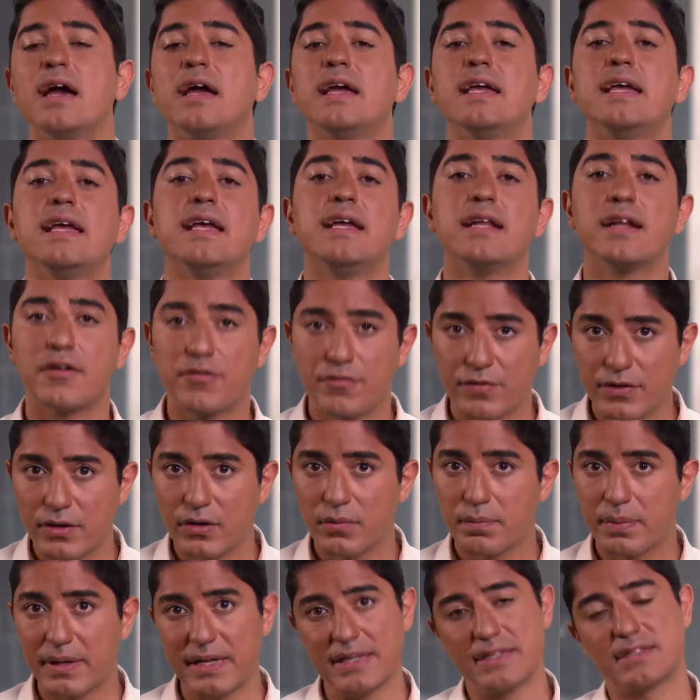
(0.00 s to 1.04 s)
Eat a few
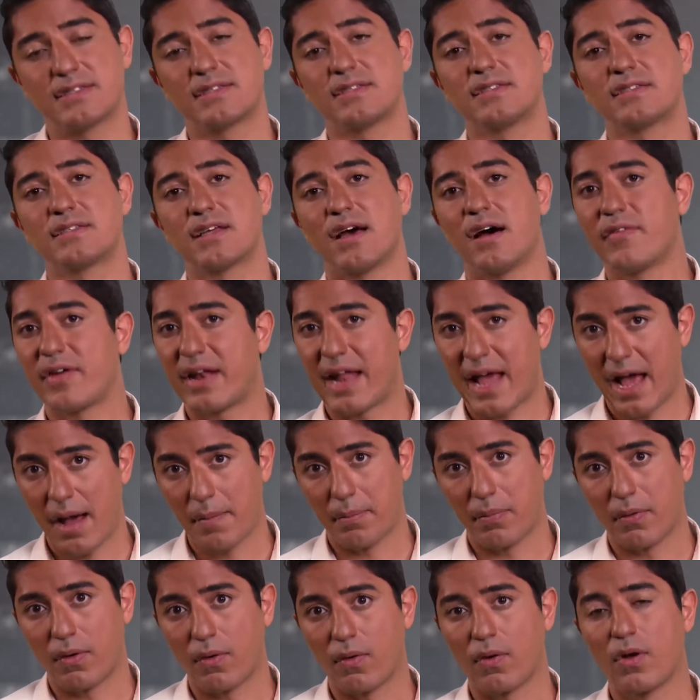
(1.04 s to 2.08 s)
pieces of an
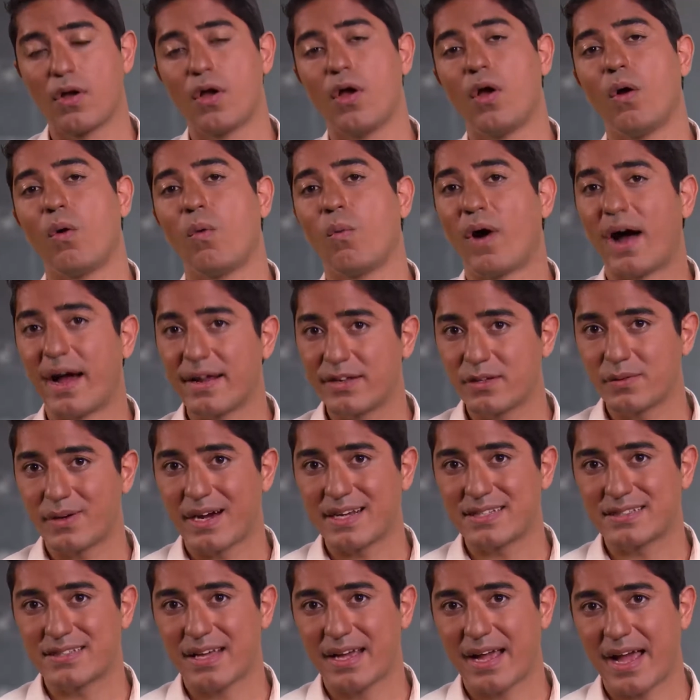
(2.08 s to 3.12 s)
apple. Why do I
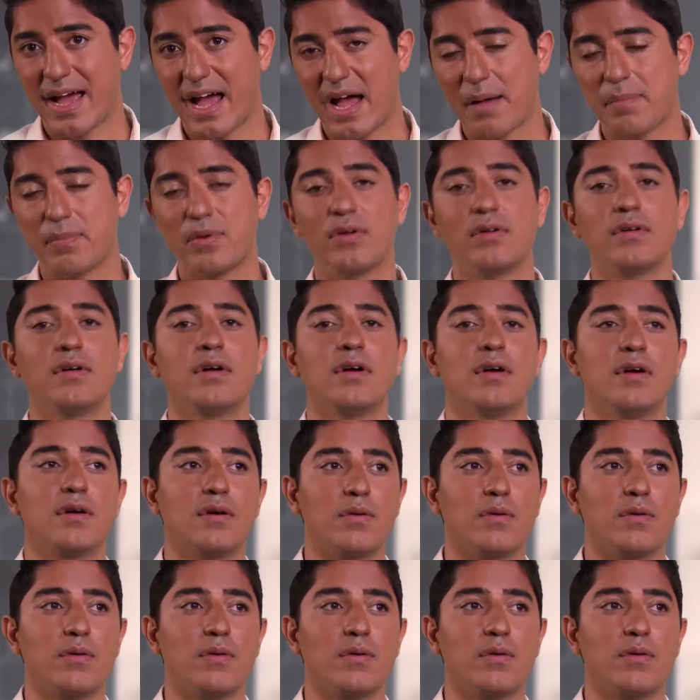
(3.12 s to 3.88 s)
say apple?